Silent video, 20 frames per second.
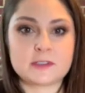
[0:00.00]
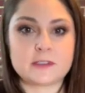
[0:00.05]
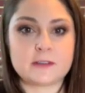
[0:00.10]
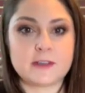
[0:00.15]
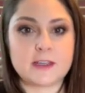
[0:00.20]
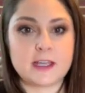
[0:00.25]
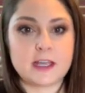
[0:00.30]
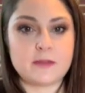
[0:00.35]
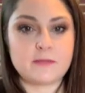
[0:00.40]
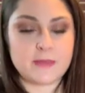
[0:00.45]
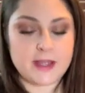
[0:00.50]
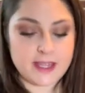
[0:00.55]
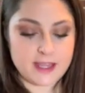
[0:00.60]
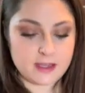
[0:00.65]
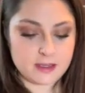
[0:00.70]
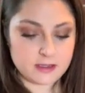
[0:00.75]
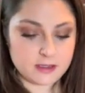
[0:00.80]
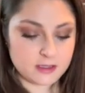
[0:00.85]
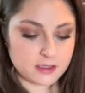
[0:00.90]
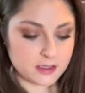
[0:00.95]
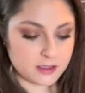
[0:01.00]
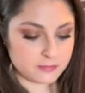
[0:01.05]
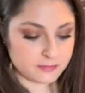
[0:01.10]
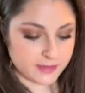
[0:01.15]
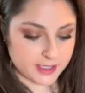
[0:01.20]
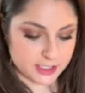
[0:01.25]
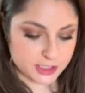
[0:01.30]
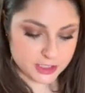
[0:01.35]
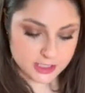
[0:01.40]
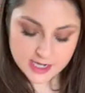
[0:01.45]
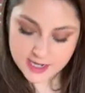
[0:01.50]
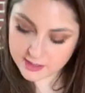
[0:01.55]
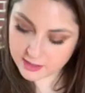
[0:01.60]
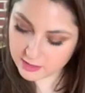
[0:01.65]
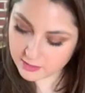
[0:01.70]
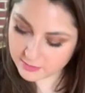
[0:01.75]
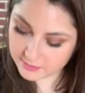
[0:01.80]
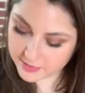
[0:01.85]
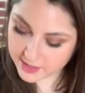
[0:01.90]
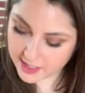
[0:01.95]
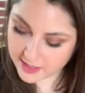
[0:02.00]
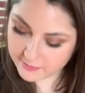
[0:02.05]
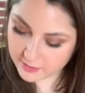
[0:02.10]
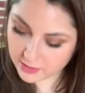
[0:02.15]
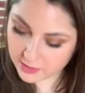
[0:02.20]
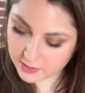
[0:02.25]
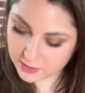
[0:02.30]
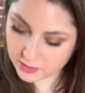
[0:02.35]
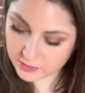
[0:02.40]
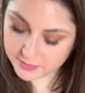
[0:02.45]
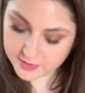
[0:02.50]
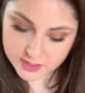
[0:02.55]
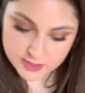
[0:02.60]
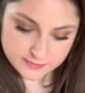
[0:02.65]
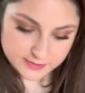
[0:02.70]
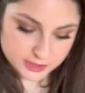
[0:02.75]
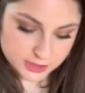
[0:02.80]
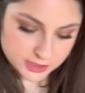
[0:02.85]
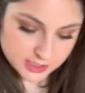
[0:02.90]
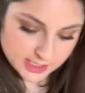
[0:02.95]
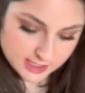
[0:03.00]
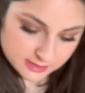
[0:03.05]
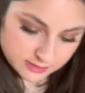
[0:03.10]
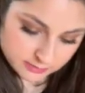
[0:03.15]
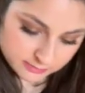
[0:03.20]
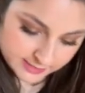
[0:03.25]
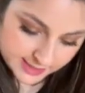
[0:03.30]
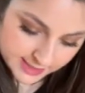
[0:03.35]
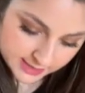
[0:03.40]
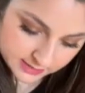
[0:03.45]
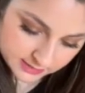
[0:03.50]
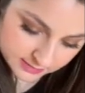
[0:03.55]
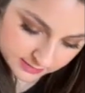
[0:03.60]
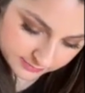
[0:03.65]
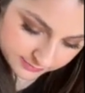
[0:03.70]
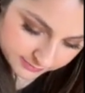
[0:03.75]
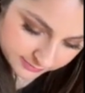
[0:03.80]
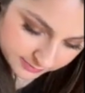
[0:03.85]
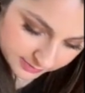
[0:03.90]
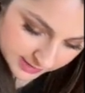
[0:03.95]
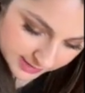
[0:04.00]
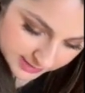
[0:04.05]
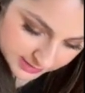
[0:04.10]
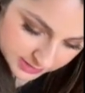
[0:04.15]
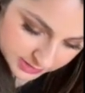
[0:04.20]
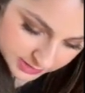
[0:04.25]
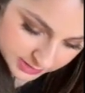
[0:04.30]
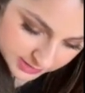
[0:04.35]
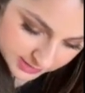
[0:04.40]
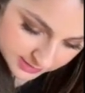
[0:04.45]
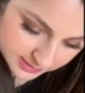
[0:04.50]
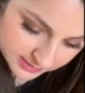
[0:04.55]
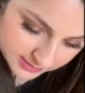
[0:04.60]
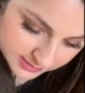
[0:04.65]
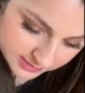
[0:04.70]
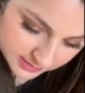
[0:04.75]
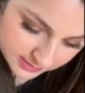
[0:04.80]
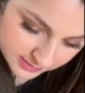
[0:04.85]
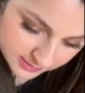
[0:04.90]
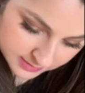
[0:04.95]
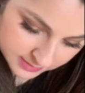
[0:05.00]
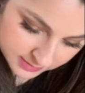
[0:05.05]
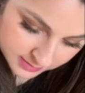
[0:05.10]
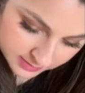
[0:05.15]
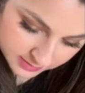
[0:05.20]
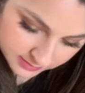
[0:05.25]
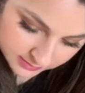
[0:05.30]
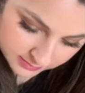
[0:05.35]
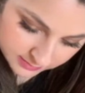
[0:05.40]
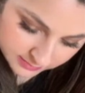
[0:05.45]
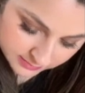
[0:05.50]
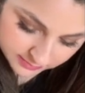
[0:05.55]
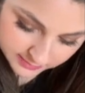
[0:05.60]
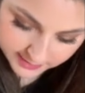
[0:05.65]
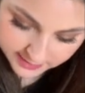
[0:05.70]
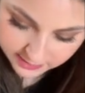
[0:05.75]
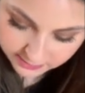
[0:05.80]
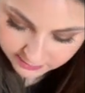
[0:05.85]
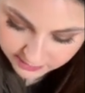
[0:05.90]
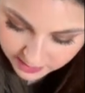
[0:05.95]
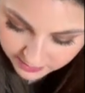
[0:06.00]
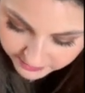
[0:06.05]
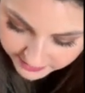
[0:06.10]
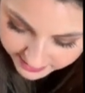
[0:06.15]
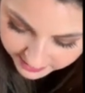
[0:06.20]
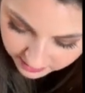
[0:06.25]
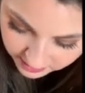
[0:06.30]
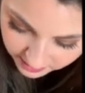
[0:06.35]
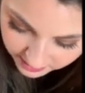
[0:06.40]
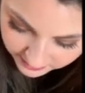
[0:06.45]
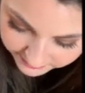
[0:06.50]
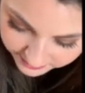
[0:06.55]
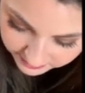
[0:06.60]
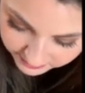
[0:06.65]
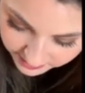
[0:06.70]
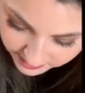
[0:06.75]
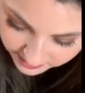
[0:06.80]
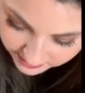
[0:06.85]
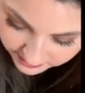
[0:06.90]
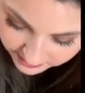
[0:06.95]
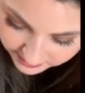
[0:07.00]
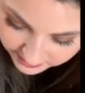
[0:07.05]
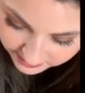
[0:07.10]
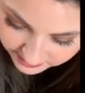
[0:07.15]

I have my shadow. I'm gonna have a little bit of a shadow right in the front, just right around my coffee mug.